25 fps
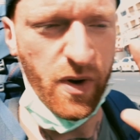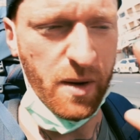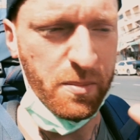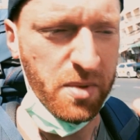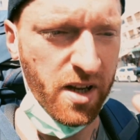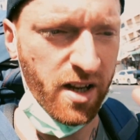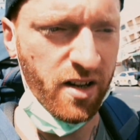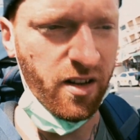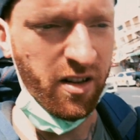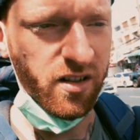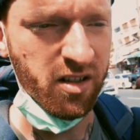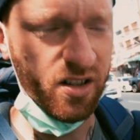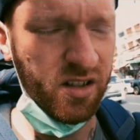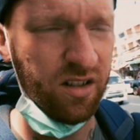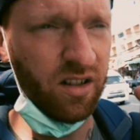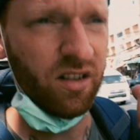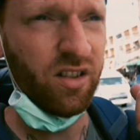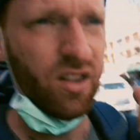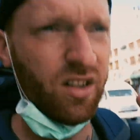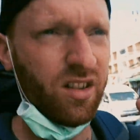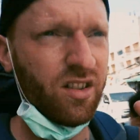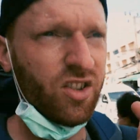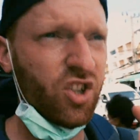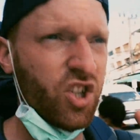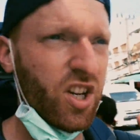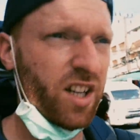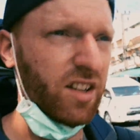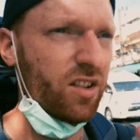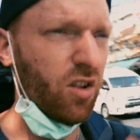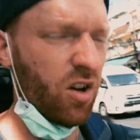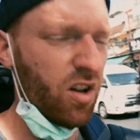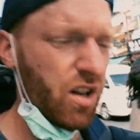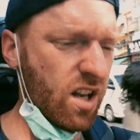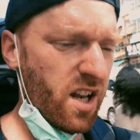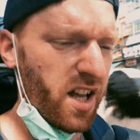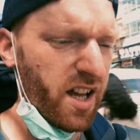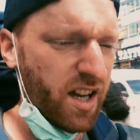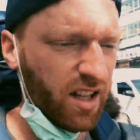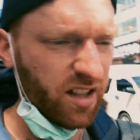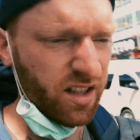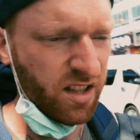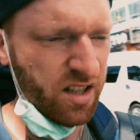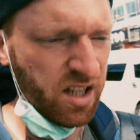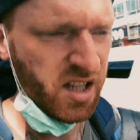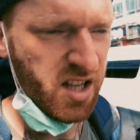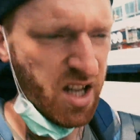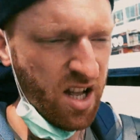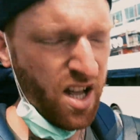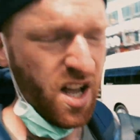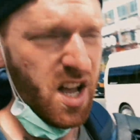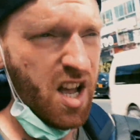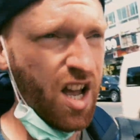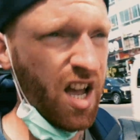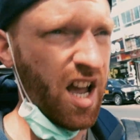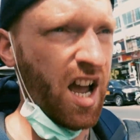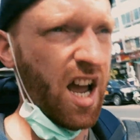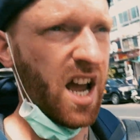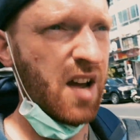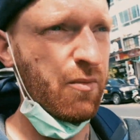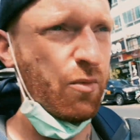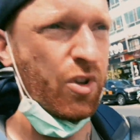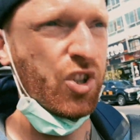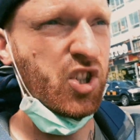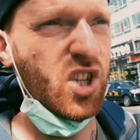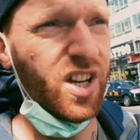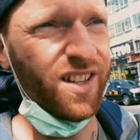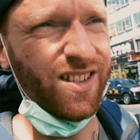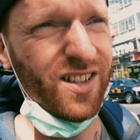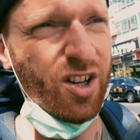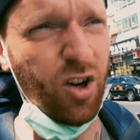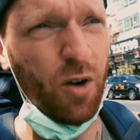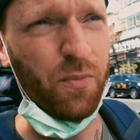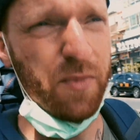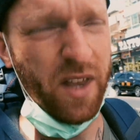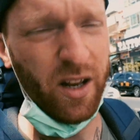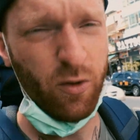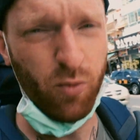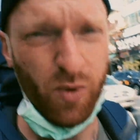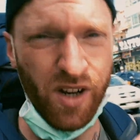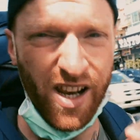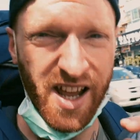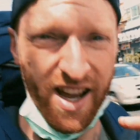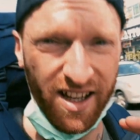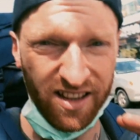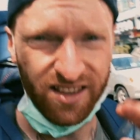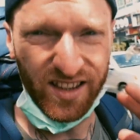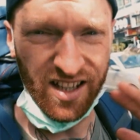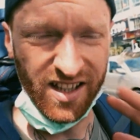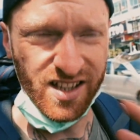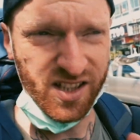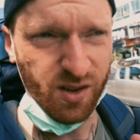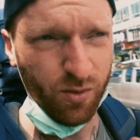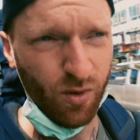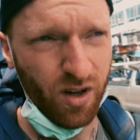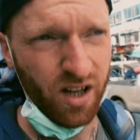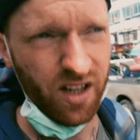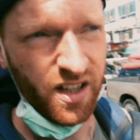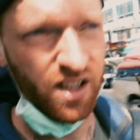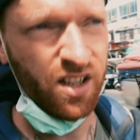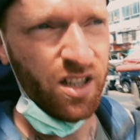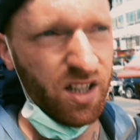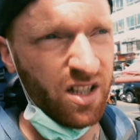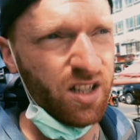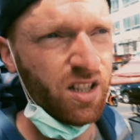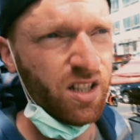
Fabian checked online and we just hope that we like this one.